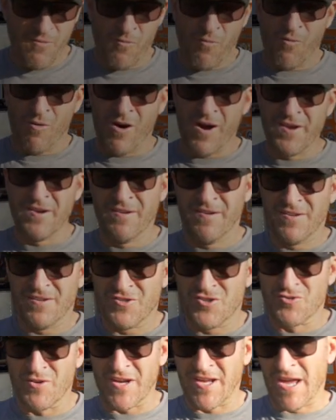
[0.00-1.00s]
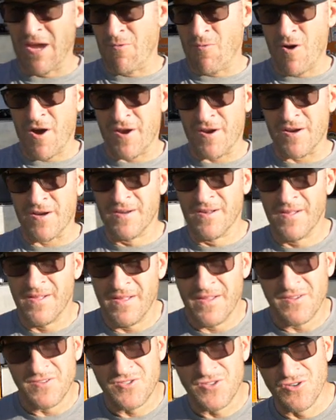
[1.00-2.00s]
One, drinking water.
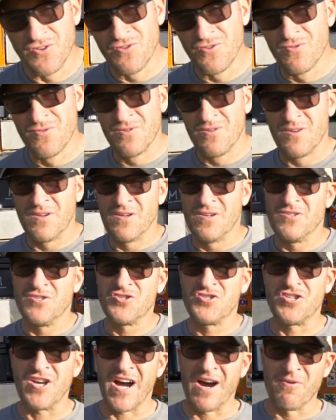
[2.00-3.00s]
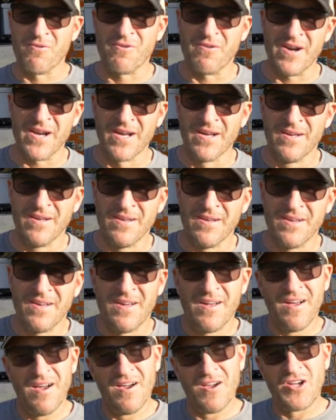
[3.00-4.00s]
Two, showering,
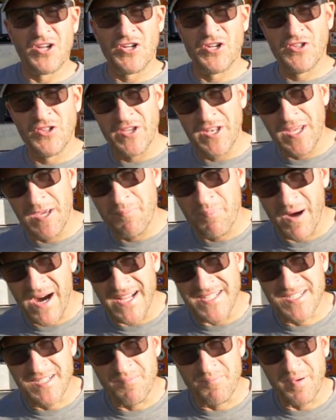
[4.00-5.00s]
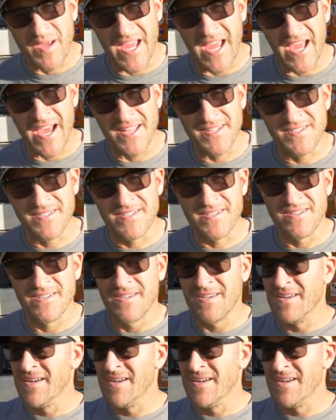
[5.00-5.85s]
cleaning pots and pans,